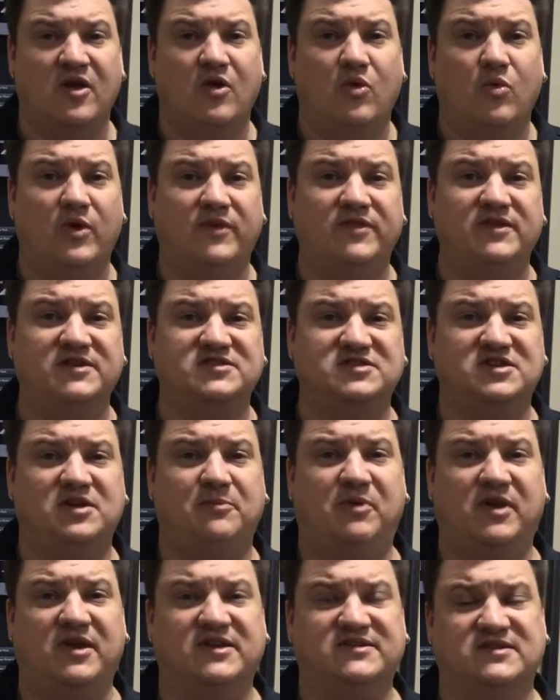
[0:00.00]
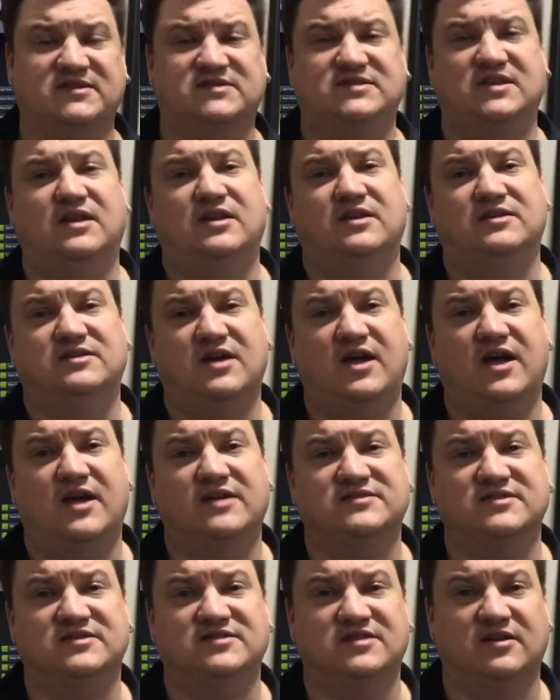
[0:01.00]
What this GPS antenna
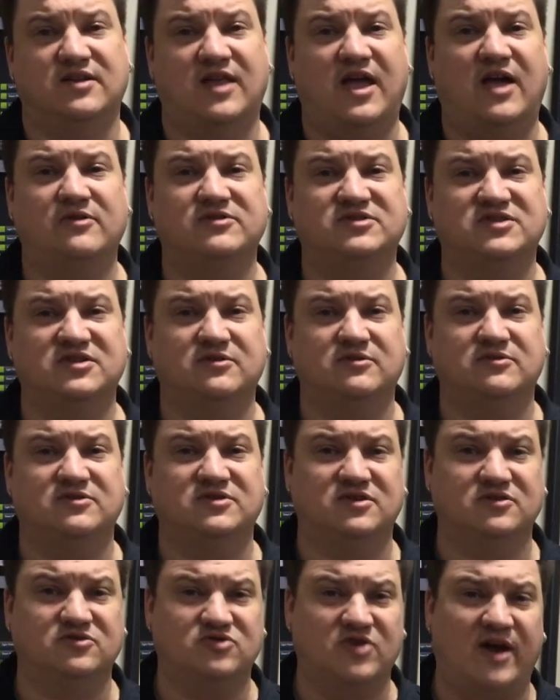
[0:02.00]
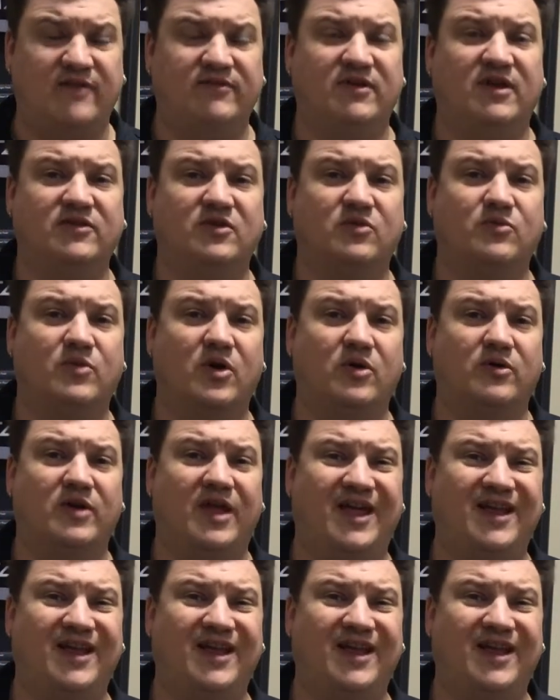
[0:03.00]
does is it allows you to drive down the road,